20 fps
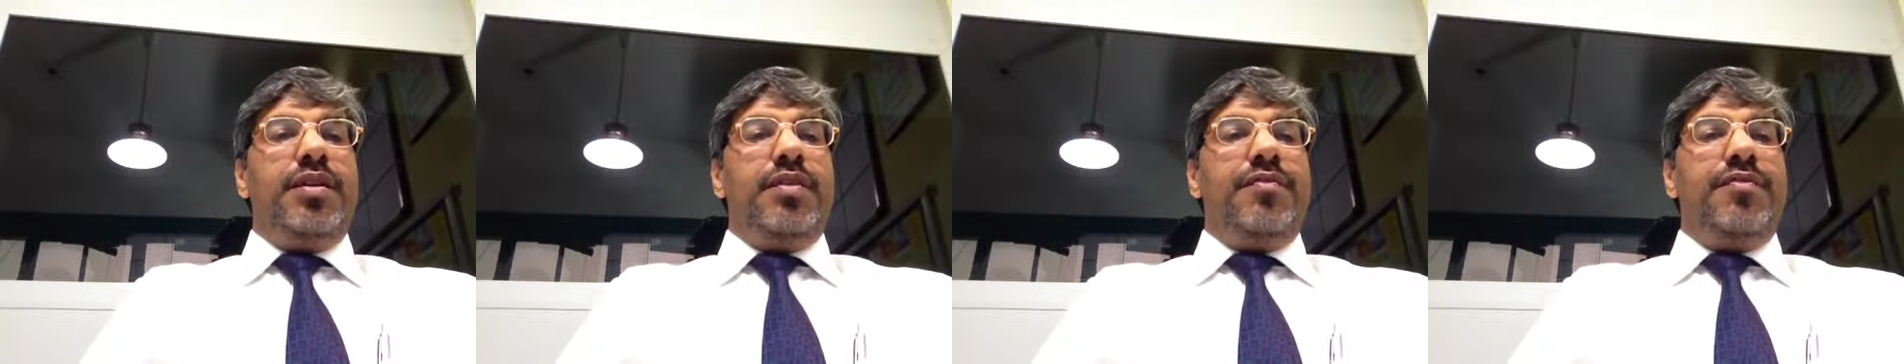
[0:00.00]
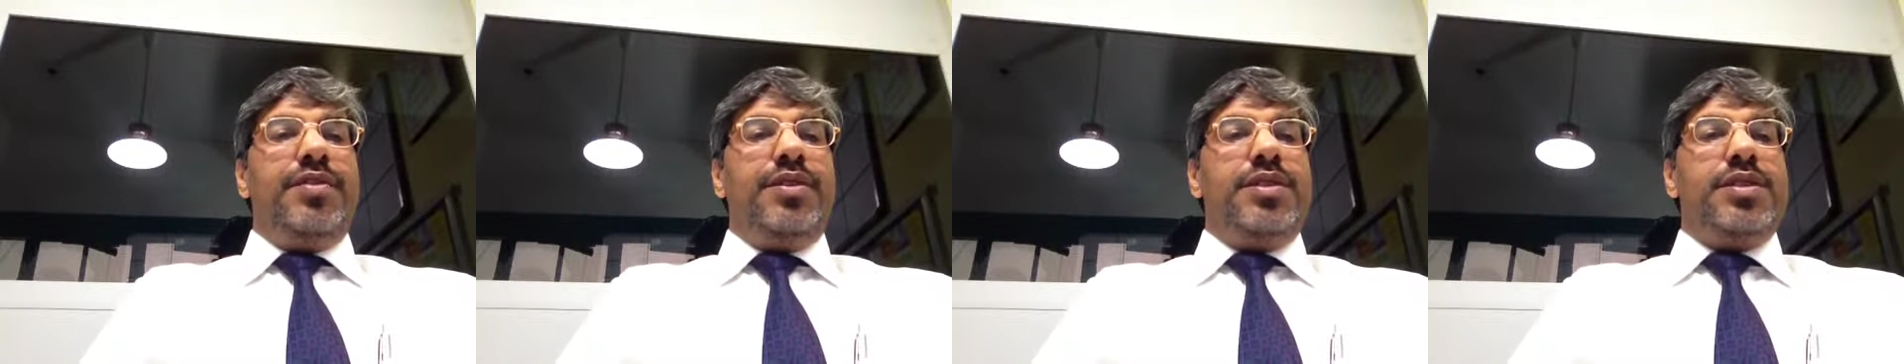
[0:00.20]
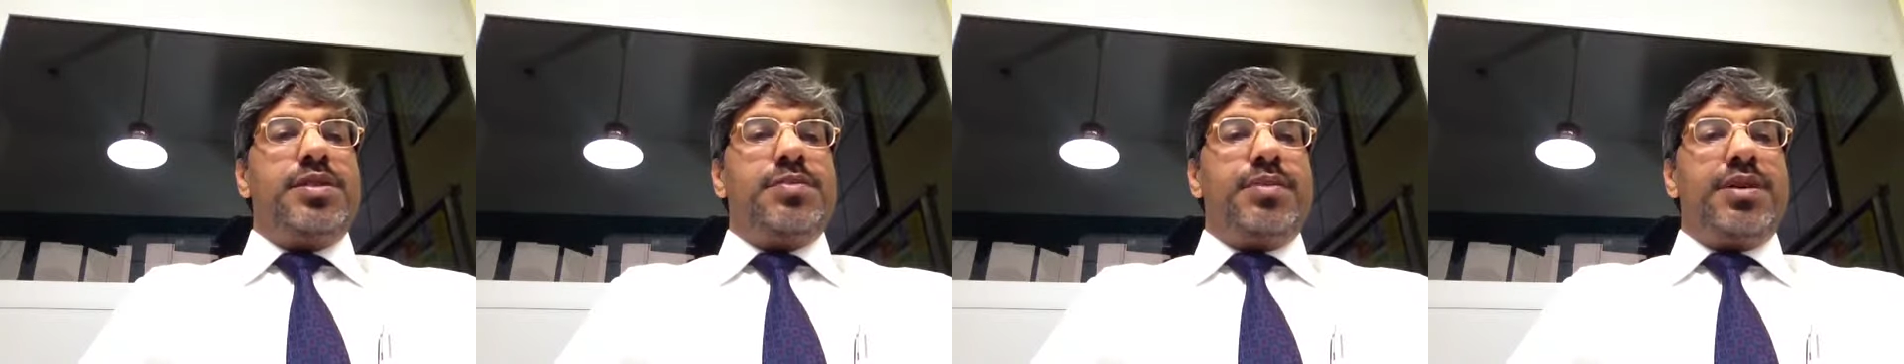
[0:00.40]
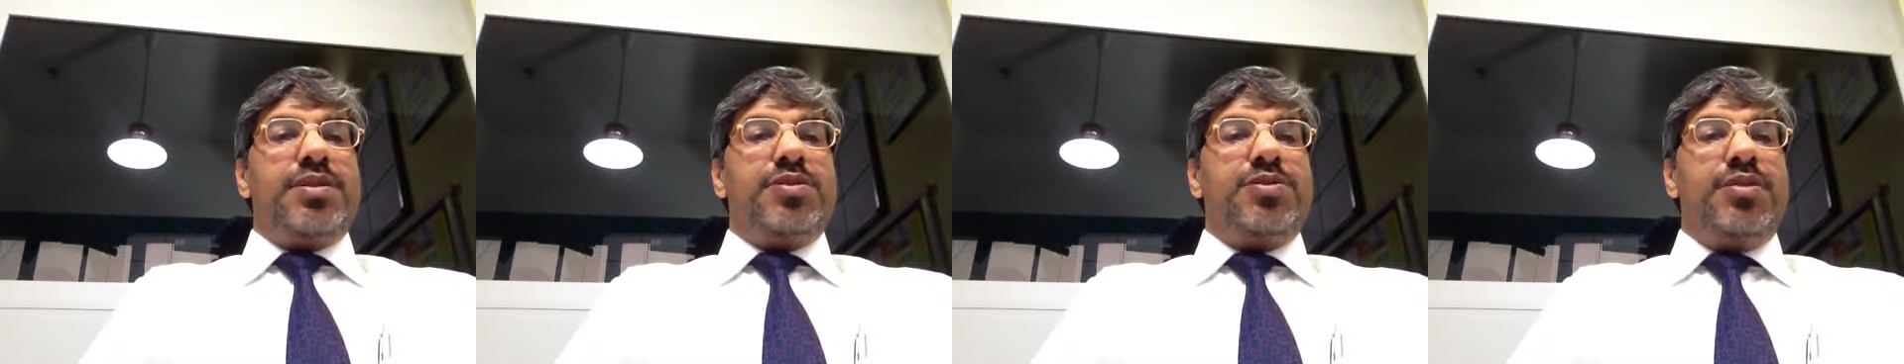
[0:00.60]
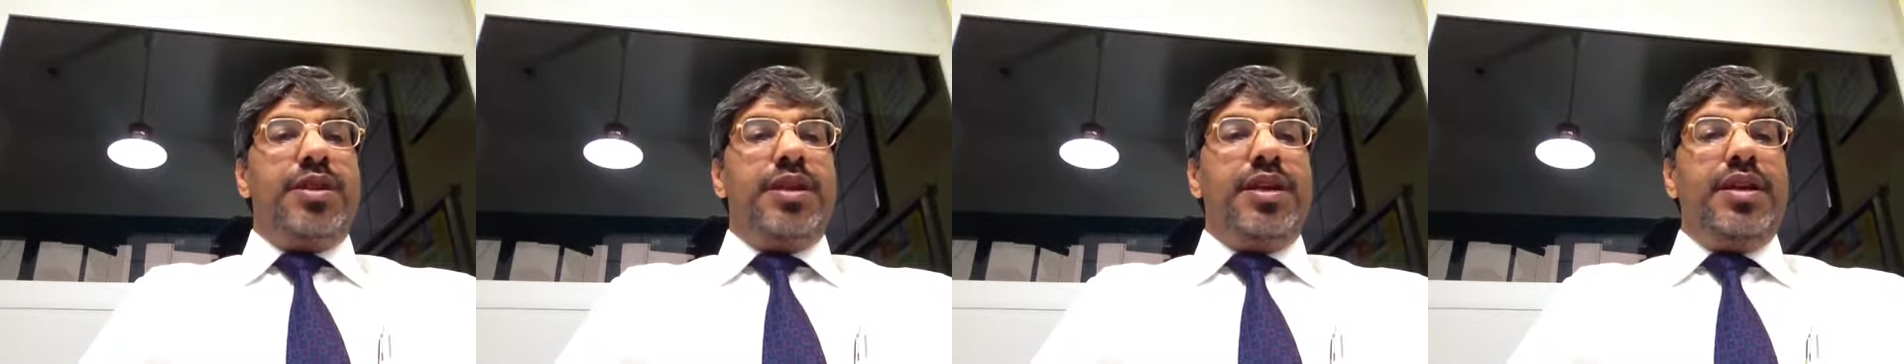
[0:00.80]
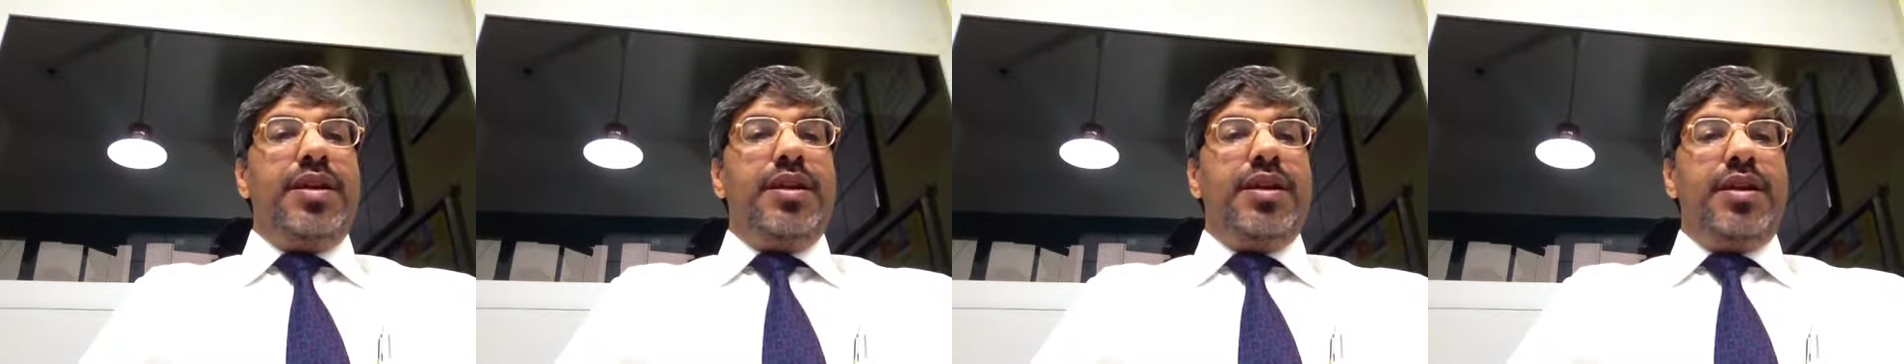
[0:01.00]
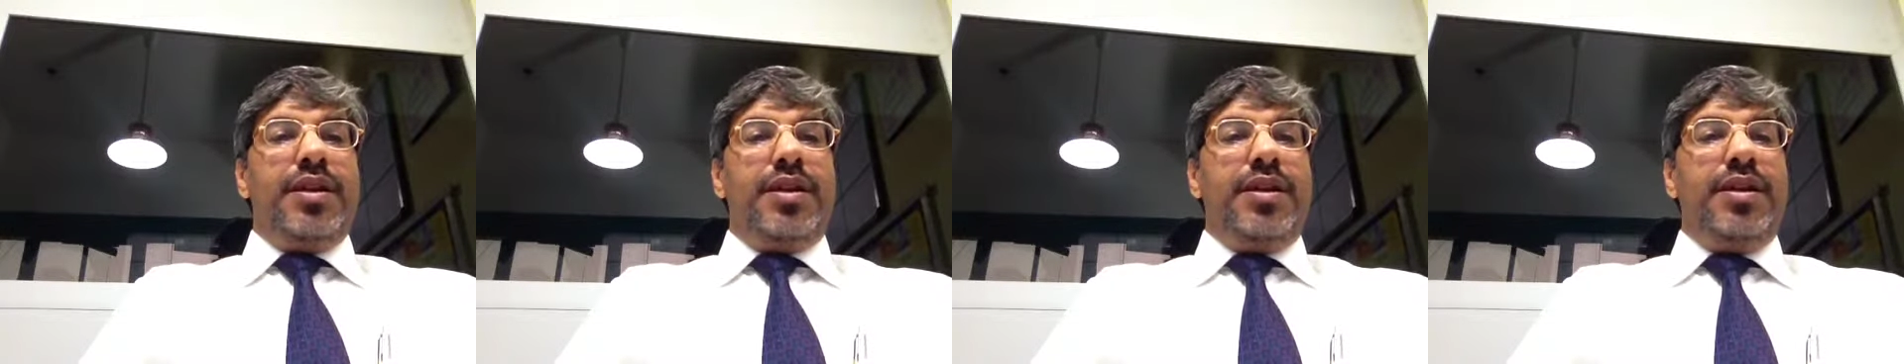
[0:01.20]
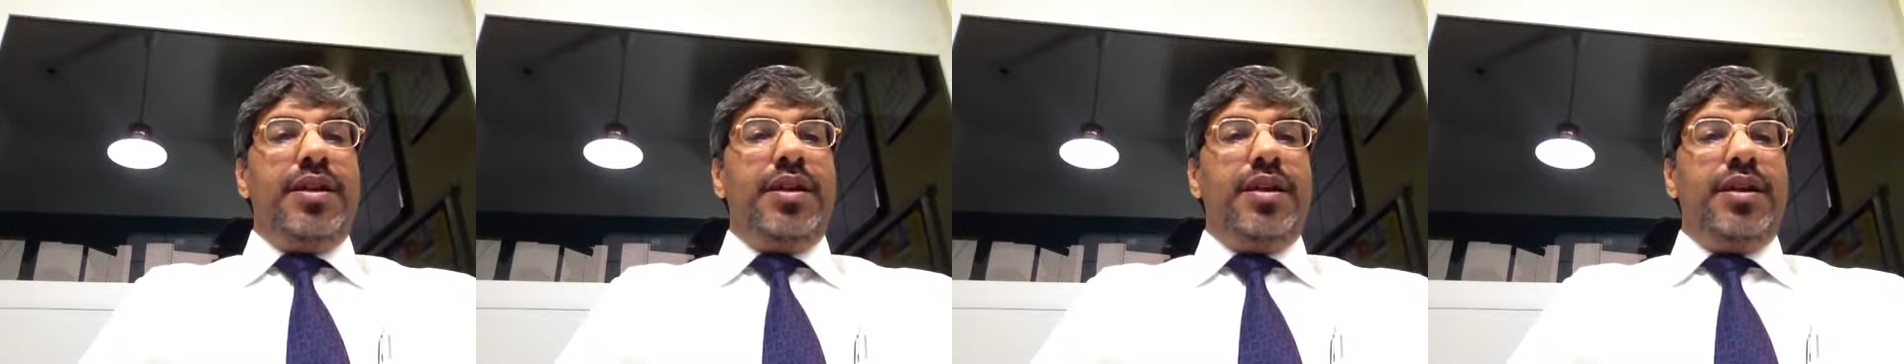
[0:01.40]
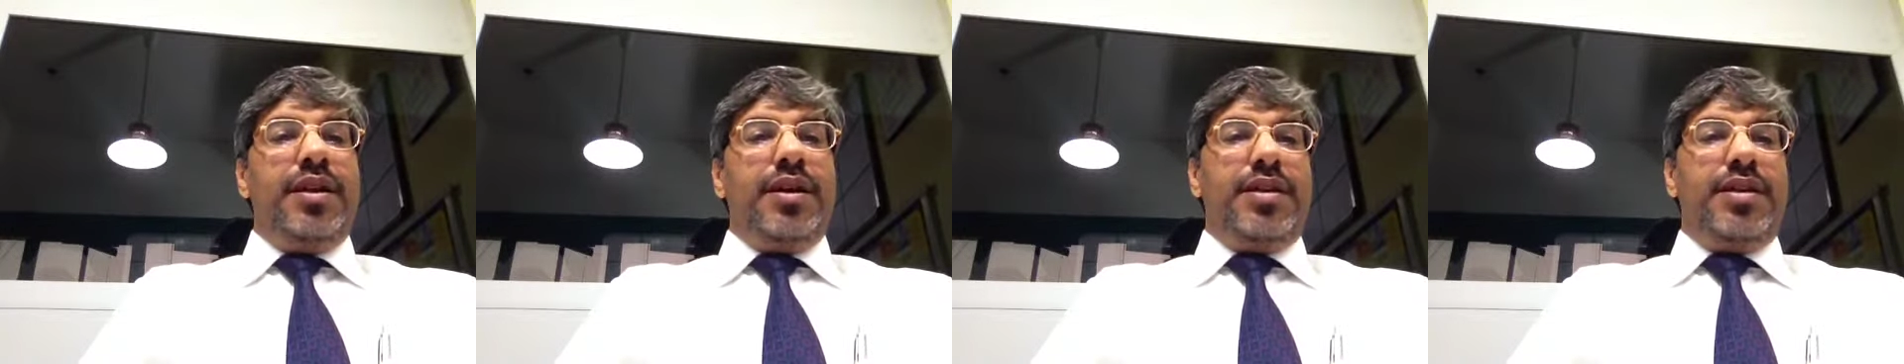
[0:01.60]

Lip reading: with respect to legal and